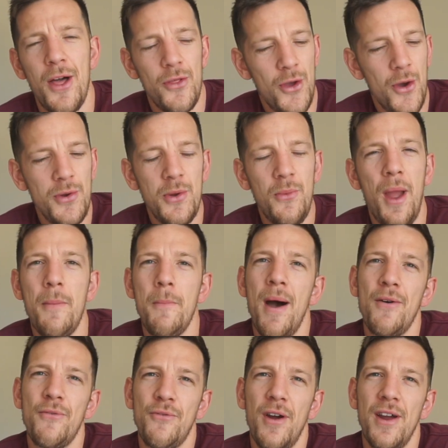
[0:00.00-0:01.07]
The only way
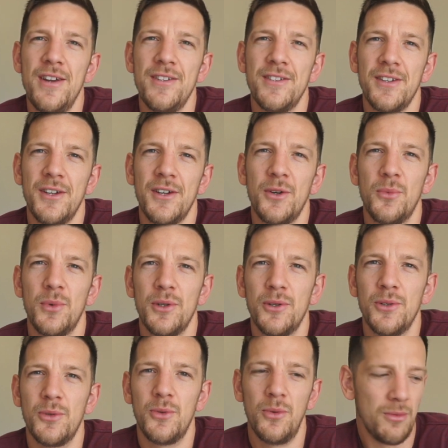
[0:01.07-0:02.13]
Mat Fraser
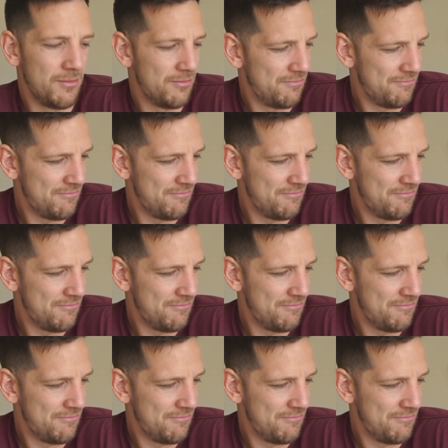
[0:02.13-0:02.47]
will